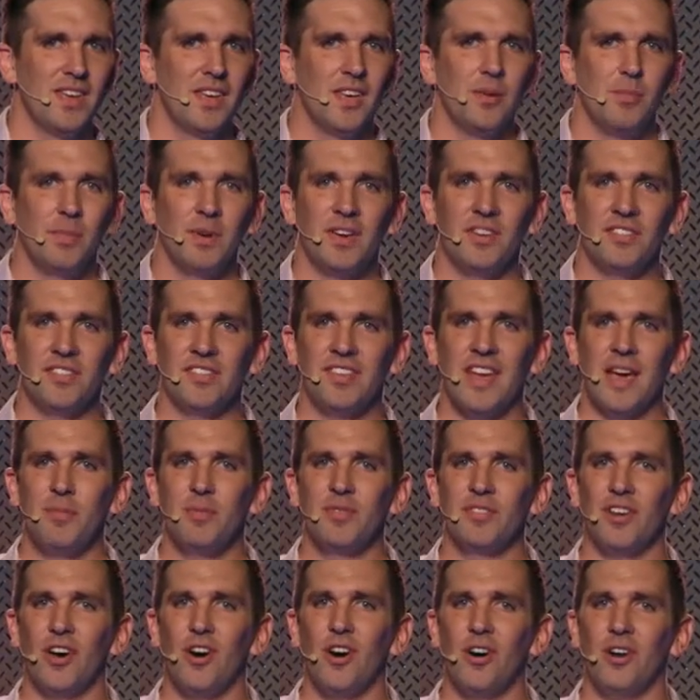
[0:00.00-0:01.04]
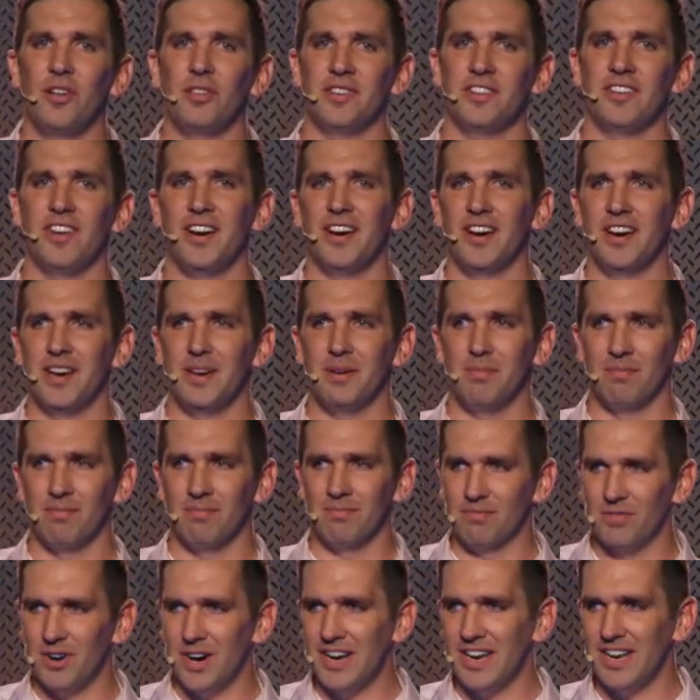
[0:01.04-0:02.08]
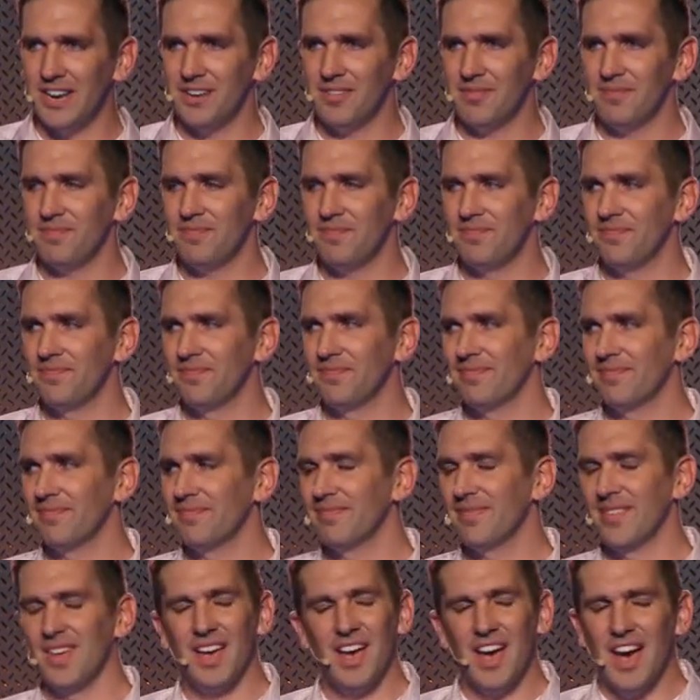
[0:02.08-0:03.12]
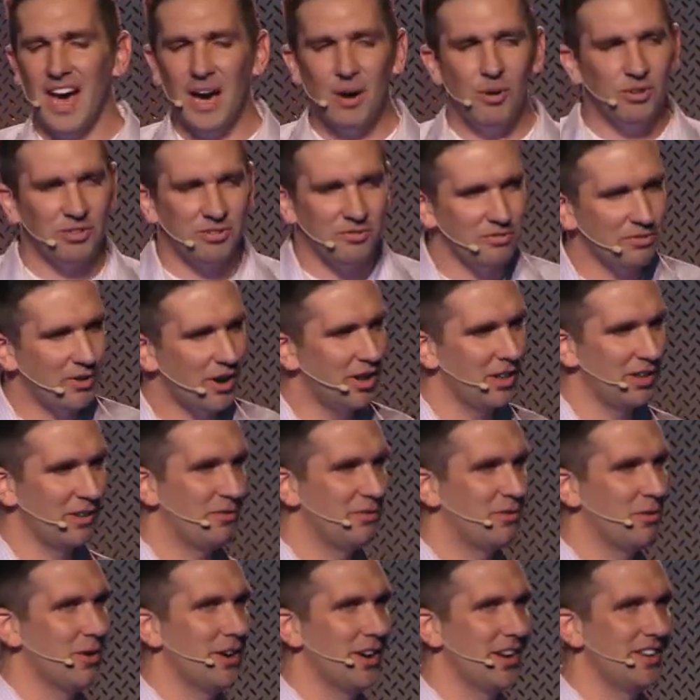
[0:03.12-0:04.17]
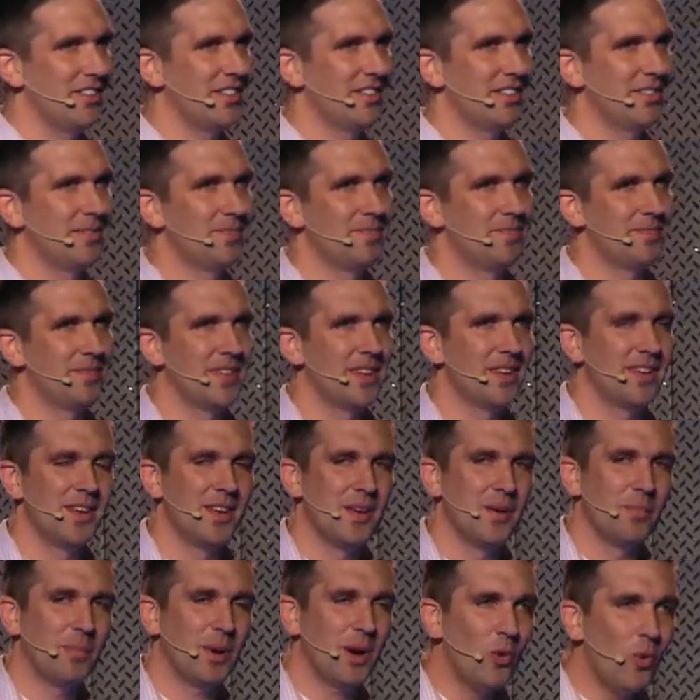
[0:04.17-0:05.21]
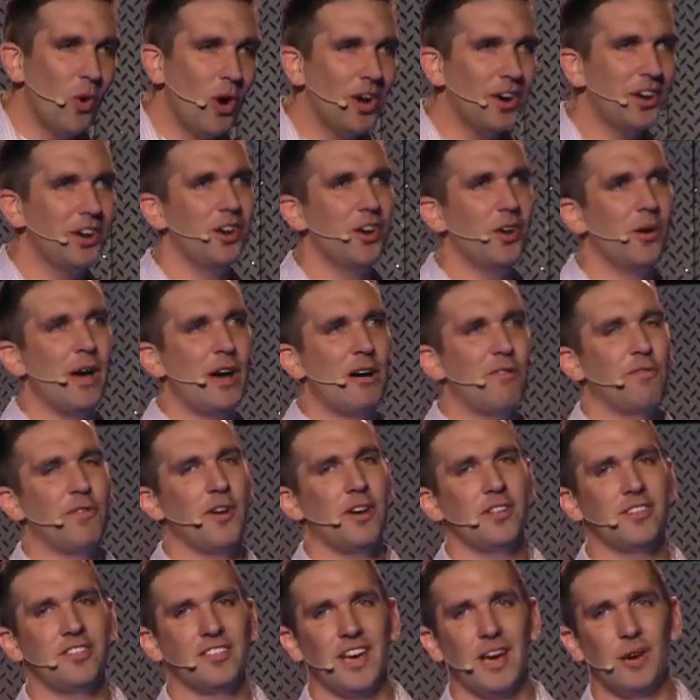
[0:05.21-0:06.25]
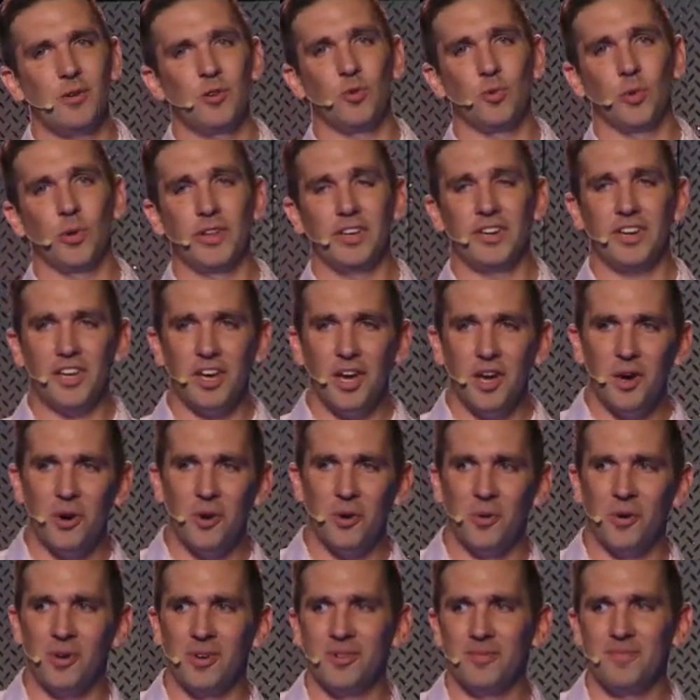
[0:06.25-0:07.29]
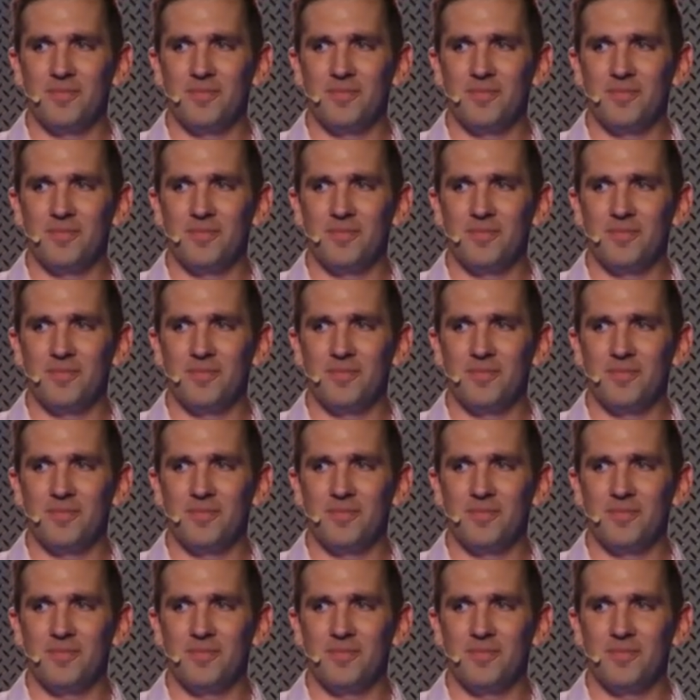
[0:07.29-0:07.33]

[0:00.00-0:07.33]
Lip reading: Because this happens all the time, right? I wasn't falling for it, but I wanted to know how far this guy was willing to go.